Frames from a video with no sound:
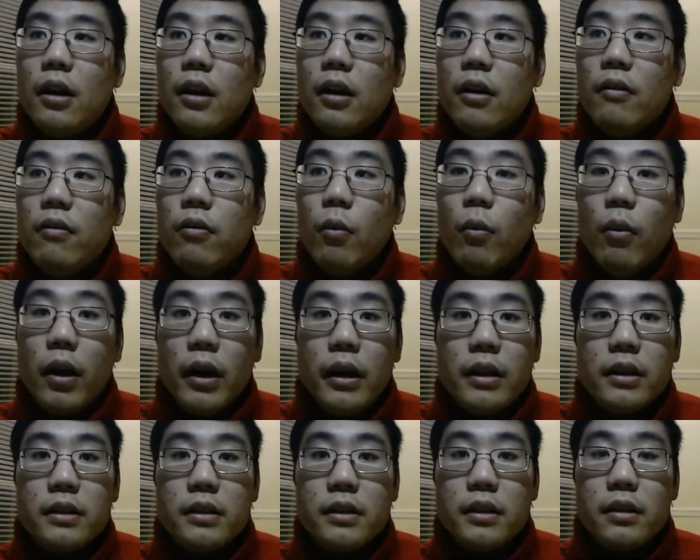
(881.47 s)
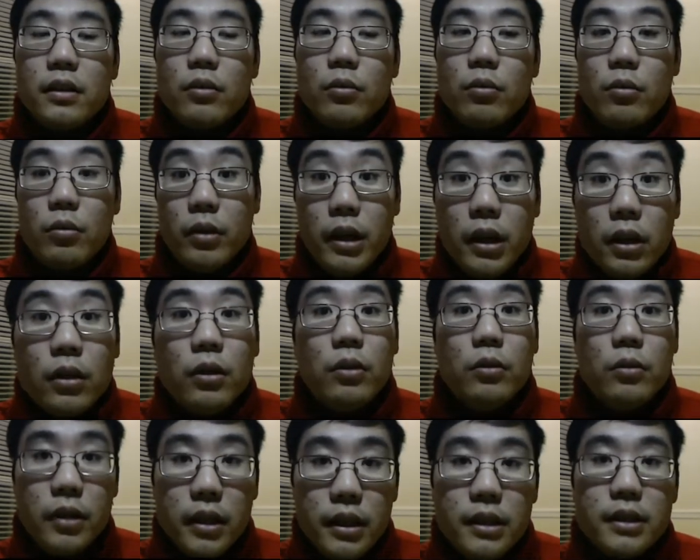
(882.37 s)
of what is the
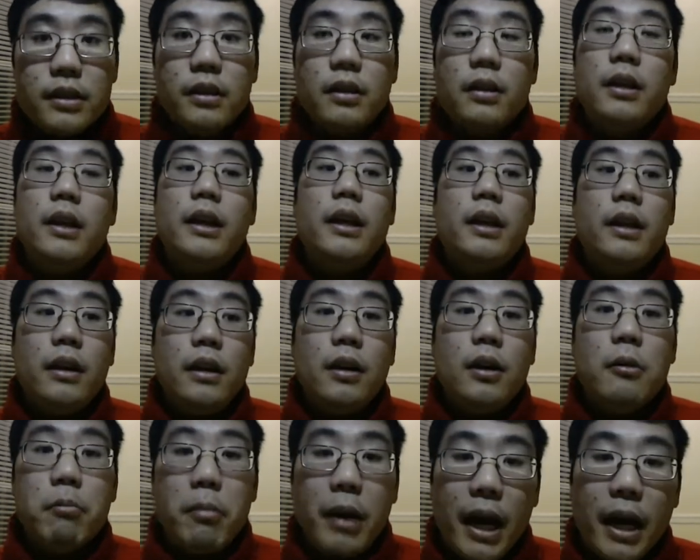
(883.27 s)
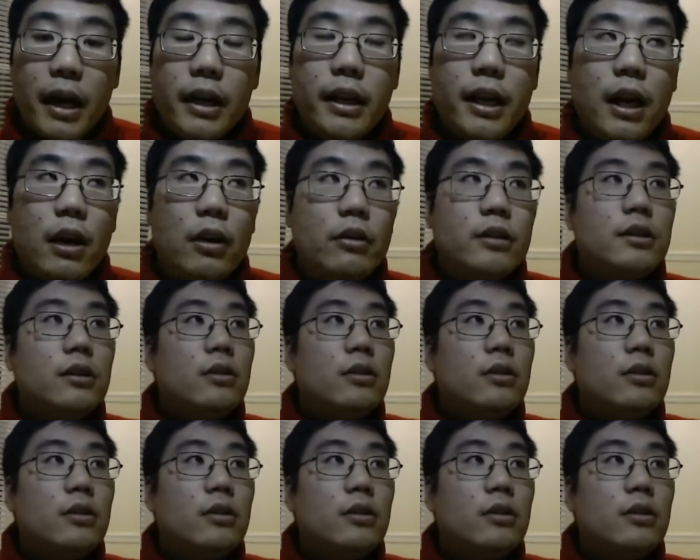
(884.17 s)
real reason he backed out.